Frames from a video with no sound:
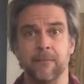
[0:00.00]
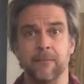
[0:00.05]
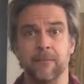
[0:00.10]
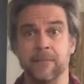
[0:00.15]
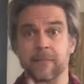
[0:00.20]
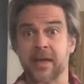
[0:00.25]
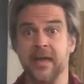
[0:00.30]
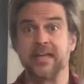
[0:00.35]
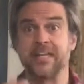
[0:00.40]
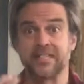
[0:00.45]

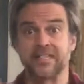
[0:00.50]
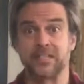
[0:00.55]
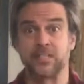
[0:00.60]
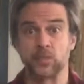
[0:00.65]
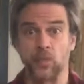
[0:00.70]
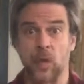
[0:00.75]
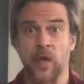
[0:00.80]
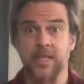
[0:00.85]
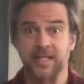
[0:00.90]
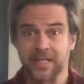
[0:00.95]
makes us
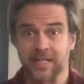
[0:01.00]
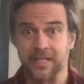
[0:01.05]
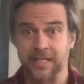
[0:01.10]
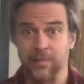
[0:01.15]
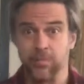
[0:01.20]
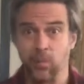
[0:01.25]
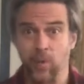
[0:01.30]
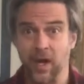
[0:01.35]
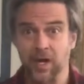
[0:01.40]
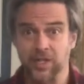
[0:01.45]
want to keep
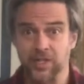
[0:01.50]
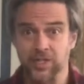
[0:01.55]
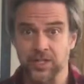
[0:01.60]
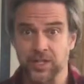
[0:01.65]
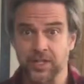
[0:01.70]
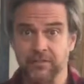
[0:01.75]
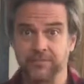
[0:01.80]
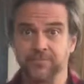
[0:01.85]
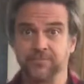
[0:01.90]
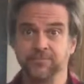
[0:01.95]
watching?
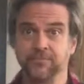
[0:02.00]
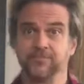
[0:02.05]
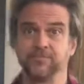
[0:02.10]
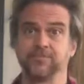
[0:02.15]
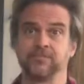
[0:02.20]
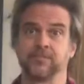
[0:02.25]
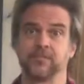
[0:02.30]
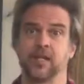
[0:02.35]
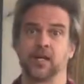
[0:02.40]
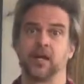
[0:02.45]

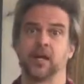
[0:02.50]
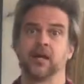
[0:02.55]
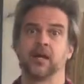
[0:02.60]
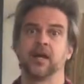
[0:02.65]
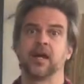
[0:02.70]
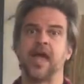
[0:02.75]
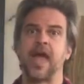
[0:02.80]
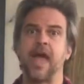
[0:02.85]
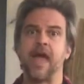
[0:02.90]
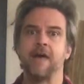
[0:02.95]

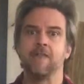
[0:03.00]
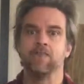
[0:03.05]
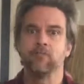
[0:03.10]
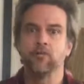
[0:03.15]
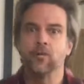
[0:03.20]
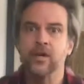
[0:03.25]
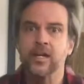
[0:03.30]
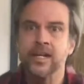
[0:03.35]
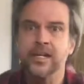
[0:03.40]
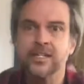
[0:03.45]

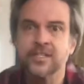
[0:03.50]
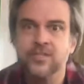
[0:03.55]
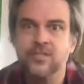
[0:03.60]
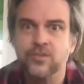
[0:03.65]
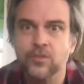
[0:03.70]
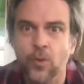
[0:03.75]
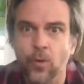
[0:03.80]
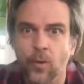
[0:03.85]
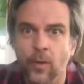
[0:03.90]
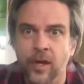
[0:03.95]
Every
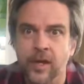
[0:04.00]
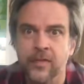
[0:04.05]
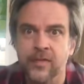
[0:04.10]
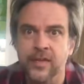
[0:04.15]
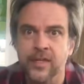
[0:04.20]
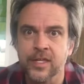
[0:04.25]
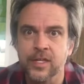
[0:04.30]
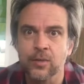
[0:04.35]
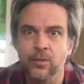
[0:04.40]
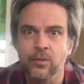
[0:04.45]
story that
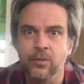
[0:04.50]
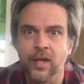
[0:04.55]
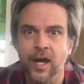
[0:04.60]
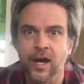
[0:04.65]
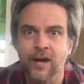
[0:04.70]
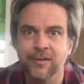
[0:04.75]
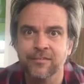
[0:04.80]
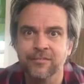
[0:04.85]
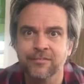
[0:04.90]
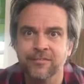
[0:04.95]
you
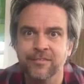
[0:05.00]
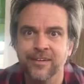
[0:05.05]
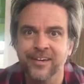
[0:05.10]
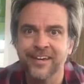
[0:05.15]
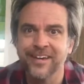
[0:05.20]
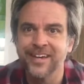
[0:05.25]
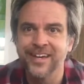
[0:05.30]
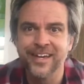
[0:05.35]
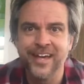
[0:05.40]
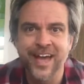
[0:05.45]
love
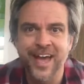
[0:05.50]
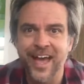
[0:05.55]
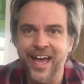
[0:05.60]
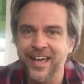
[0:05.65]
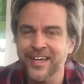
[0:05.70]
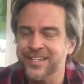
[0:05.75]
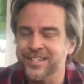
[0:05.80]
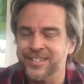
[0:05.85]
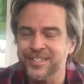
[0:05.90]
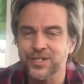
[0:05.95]

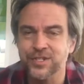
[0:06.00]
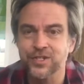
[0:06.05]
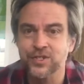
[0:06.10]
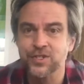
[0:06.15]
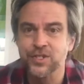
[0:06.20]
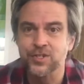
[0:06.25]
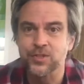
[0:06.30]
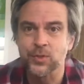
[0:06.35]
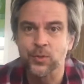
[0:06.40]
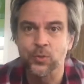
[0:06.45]
is
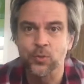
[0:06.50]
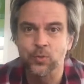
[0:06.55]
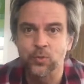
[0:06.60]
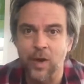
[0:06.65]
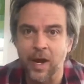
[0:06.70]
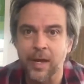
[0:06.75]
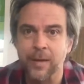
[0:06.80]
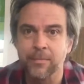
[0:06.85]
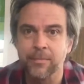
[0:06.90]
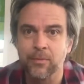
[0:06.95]
just
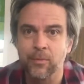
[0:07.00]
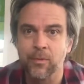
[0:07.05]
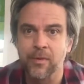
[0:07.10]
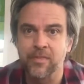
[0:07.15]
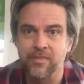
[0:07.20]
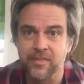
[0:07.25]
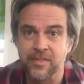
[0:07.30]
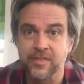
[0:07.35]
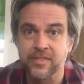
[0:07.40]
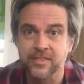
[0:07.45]
ripe with
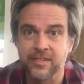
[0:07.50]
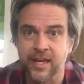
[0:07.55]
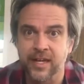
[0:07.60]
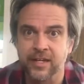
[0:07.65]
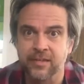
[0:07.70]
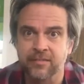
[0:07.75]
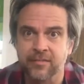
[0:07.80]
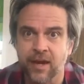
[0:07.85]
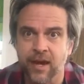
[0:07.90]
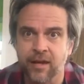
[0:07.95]
this kind
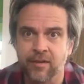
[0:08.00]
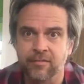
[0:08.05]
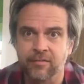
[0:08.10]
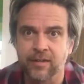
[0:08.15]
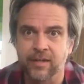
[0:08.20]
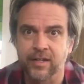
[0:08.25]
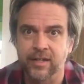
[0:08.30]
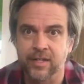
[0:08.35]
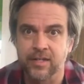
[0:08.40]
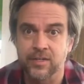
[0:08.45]
of
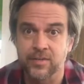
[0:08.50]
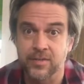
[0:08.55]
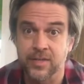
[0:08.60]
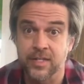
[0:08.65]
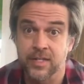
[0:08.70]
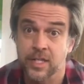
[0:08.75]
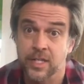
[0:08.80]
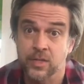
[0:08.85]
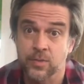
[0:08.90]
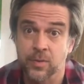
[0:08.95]
conflict.
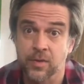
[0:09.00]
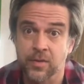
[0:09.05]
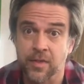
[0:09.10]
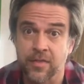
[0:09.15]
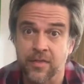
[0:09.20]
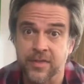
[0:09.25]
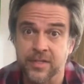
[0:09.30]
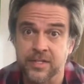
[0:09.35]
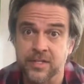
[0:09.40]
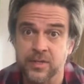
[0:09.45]
It's one of the
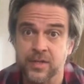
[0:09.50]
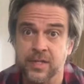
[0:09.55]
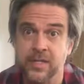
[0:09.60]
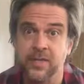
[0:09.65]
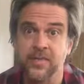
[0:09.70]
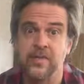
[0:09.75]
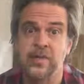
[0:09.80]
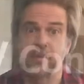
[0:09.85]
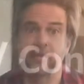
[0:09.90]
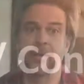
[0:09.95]
things that you need to
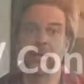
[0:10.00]
think